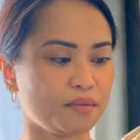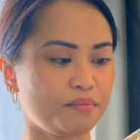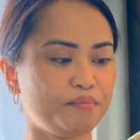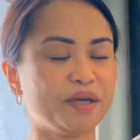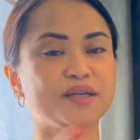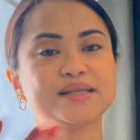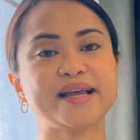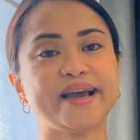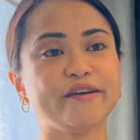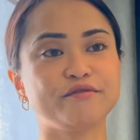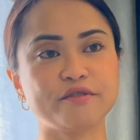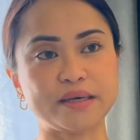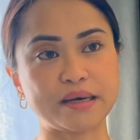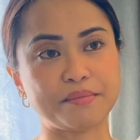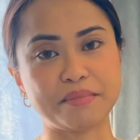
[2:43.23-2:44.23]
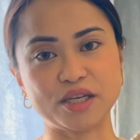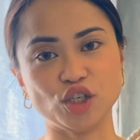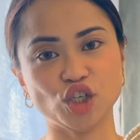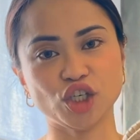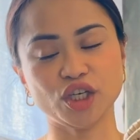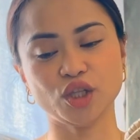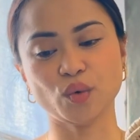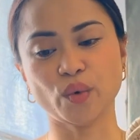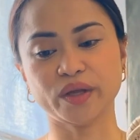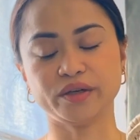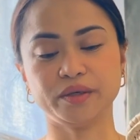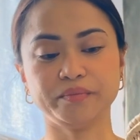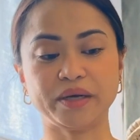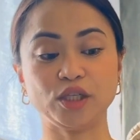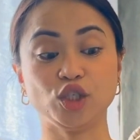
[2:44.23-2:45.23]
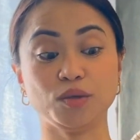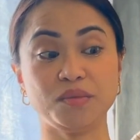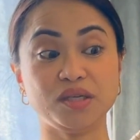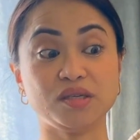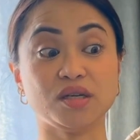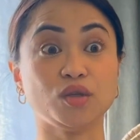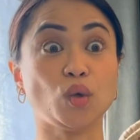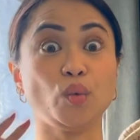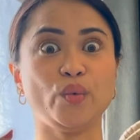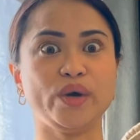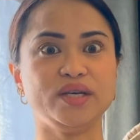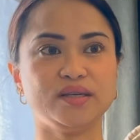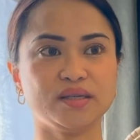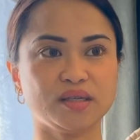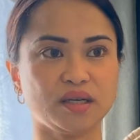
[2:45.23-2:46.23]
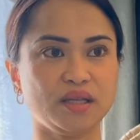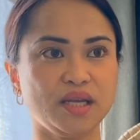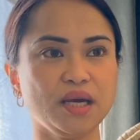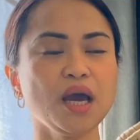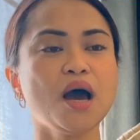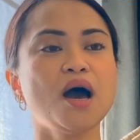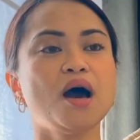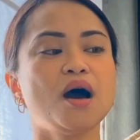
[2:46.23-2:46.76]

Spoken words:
because like I mentioned, the weather in Belgium is not always sunny,